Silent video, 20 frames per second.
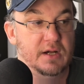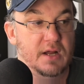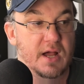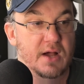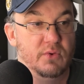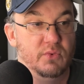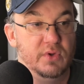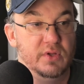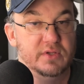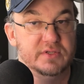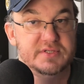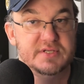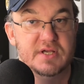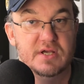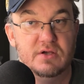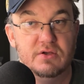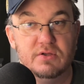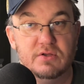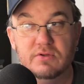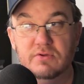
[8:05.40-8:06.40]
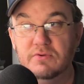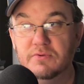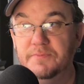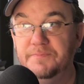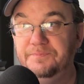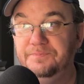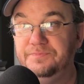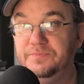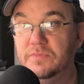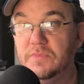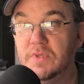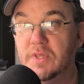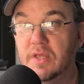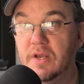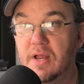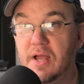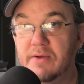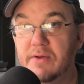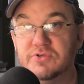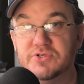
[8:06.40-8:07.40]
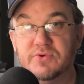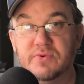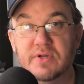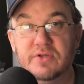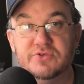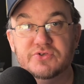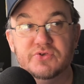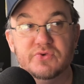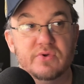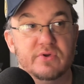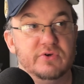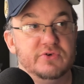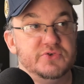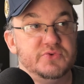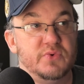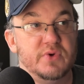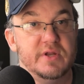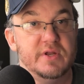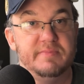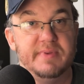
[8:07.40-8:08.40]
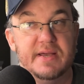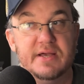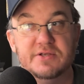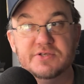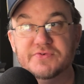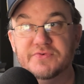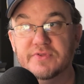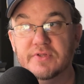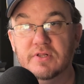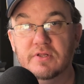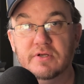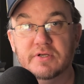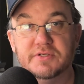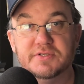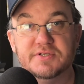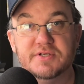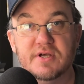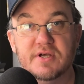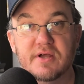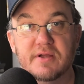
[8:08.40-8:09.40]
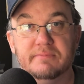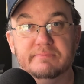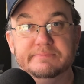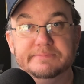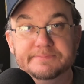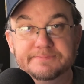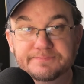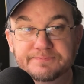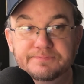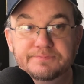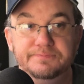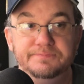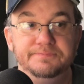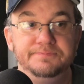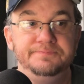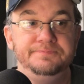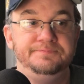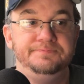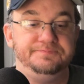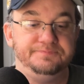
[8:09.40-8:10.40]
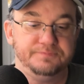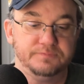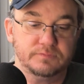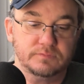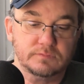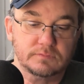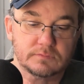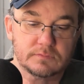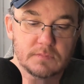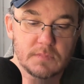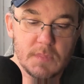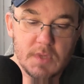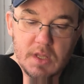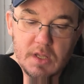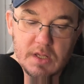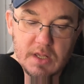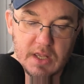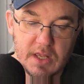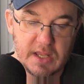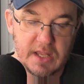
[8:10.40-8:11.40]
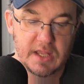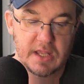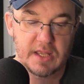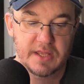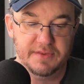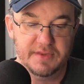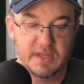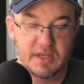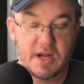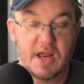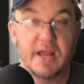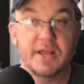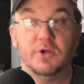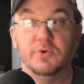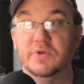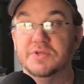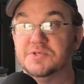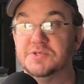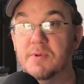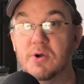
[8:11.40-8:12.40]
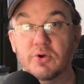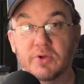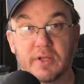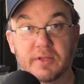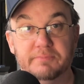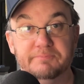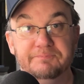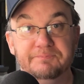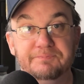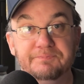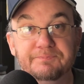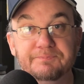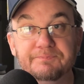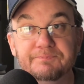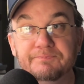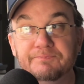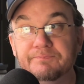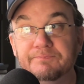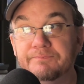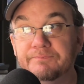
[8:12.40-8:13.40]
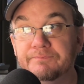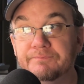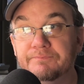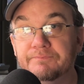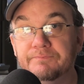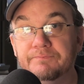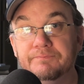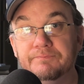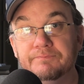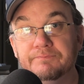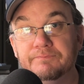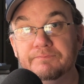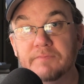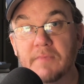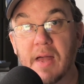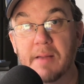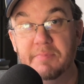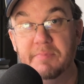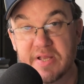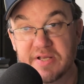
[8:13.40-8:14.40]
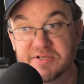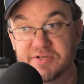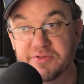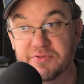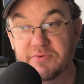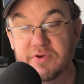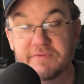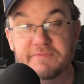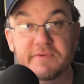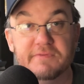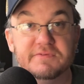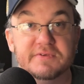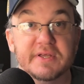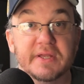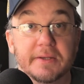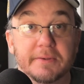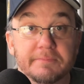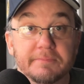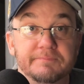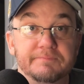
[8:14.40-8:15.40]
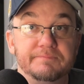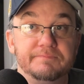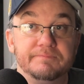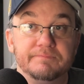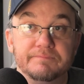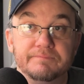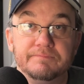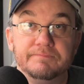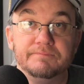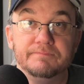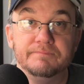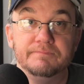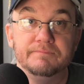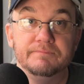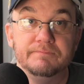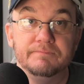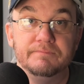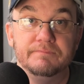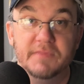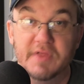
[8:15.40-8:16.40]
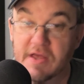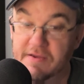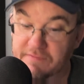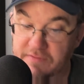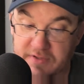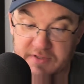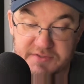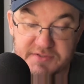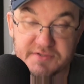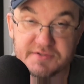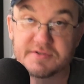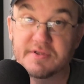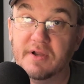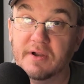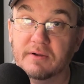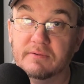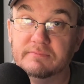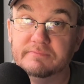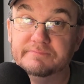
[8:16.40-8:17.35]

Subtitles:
I will tell you that I was around 220 pounds for the longest time. And then I quit smoking. I peaked at 315. The evidence is there.